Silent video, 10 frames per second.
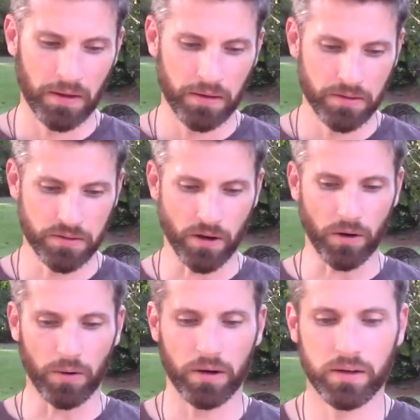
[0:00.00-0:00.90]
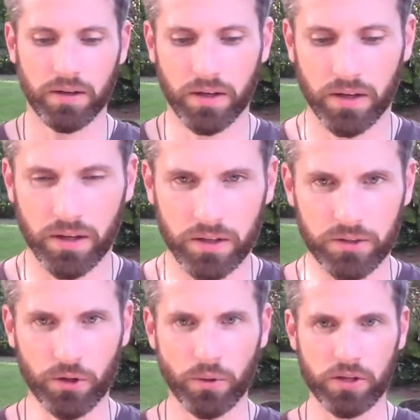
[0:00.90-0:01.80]
So
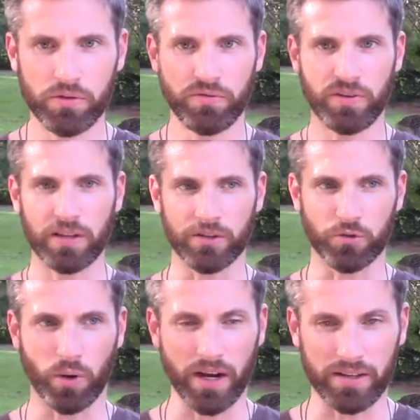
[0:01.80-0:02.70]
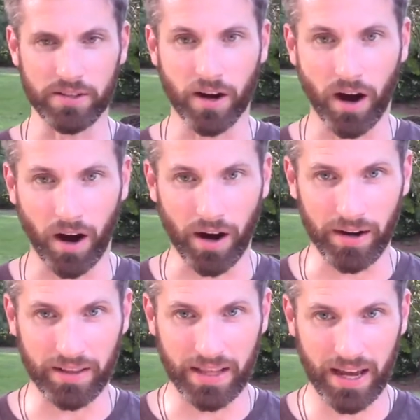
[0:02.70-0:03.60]
do what you feel is right in your heart,
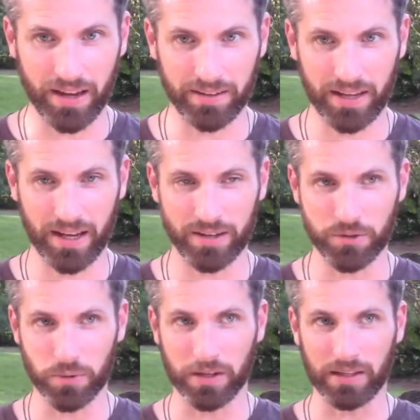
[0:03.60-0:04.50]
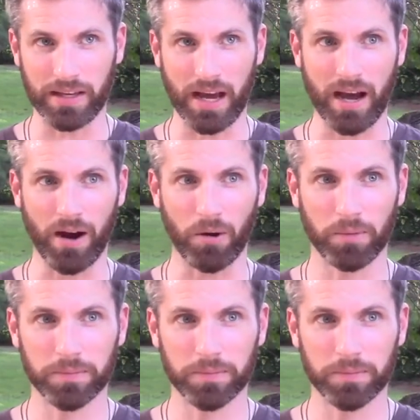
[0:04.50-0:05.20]
and that is really how